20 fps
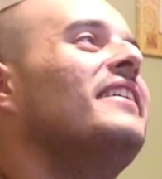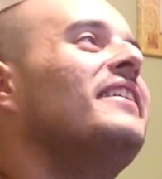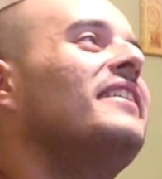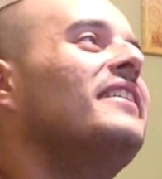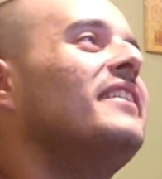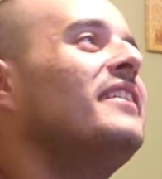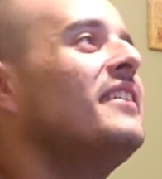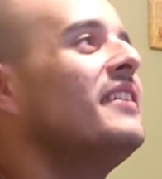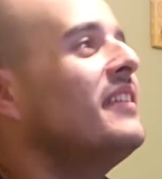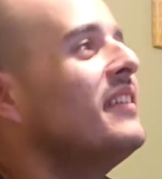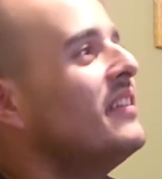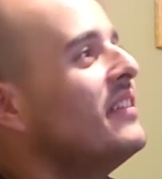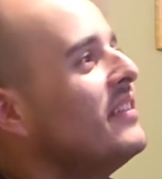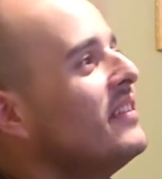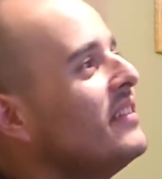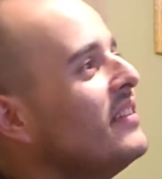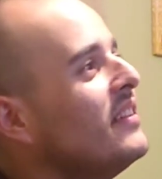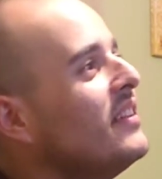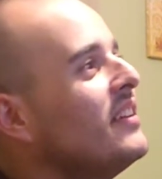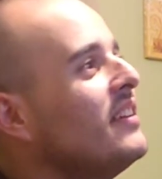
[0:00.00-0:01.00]
Kenny the
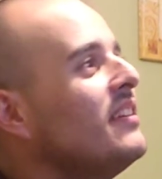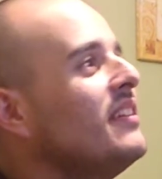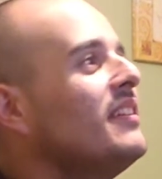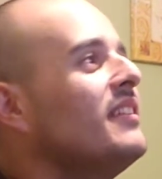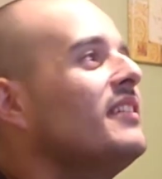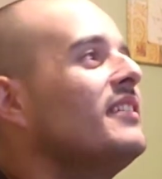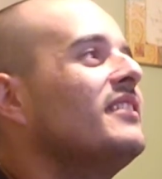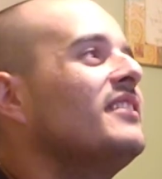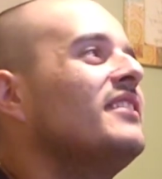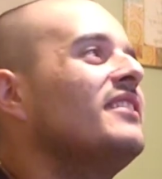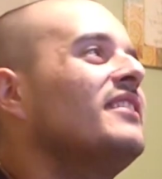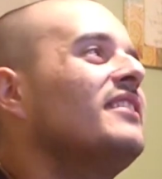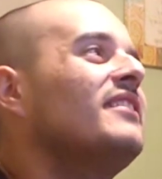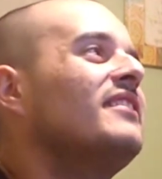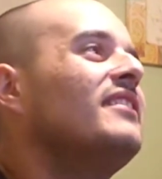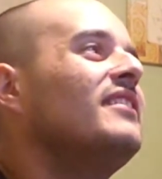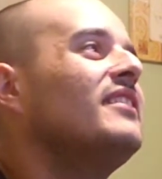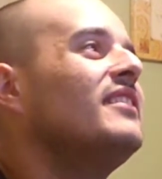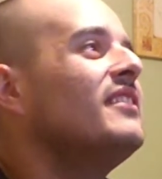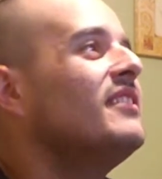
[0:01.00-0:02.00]
Jet Smith running to
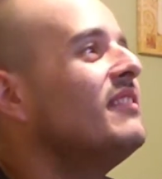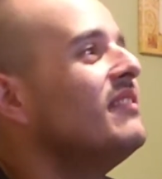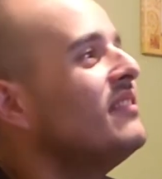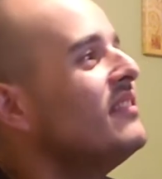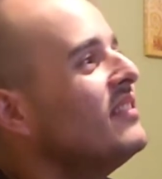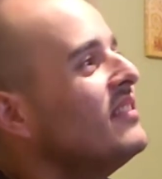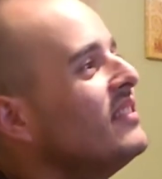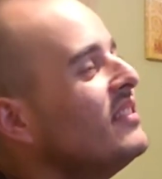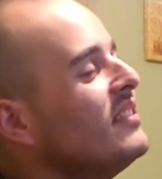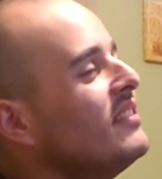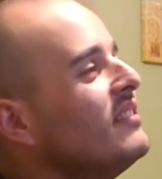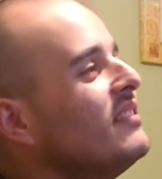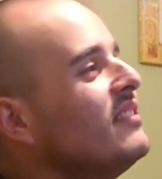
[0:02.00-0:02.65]
the video wall.